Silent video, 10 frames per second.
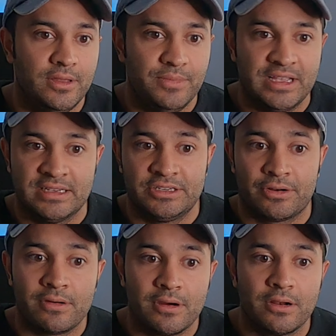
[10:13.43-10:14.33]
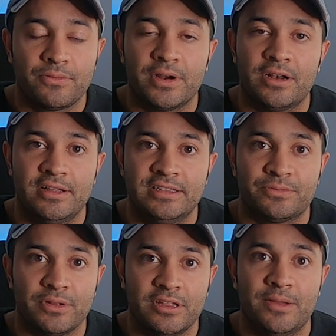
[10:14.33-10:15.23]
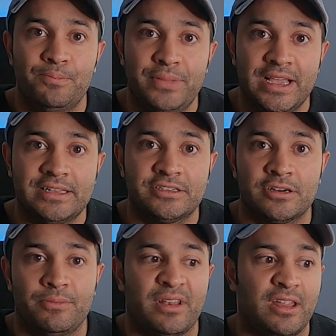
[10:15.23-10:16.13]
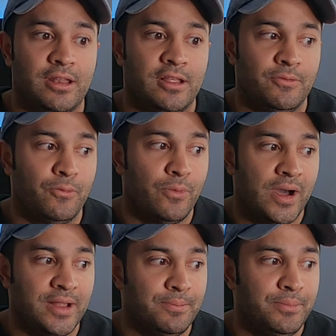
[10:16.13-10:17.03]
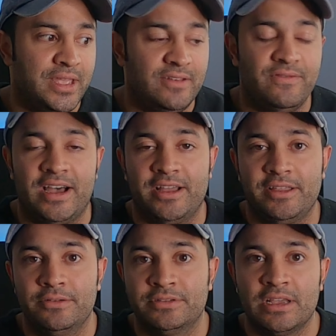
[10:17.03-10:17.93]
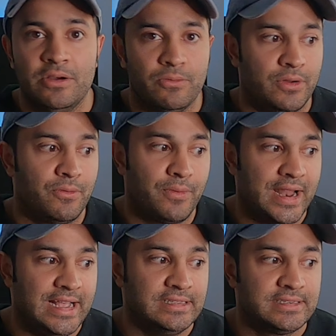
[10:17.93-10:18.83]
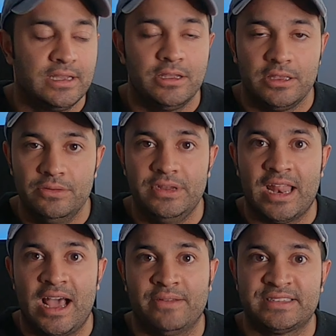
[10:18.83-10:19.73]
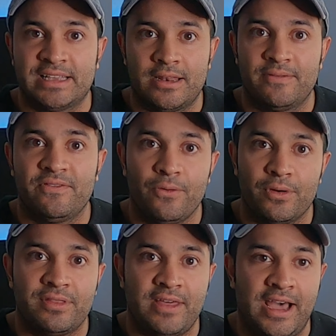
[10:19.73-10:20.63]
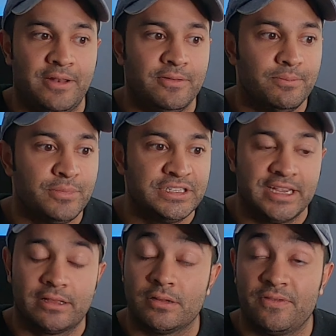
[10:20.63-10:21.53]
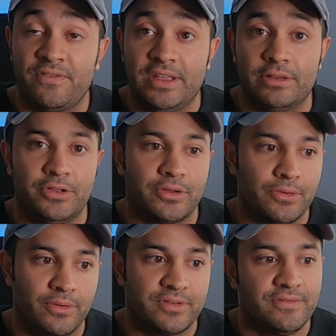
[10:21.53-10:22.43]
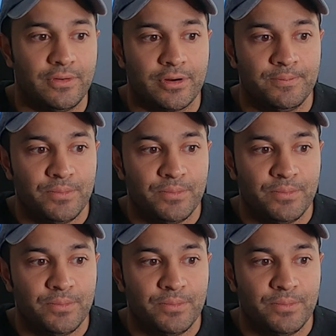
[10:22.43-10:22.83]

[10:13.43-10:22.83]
because your hardware is really a big determinant in what PID values, what rates you need to have set up for that particular feel you're going for.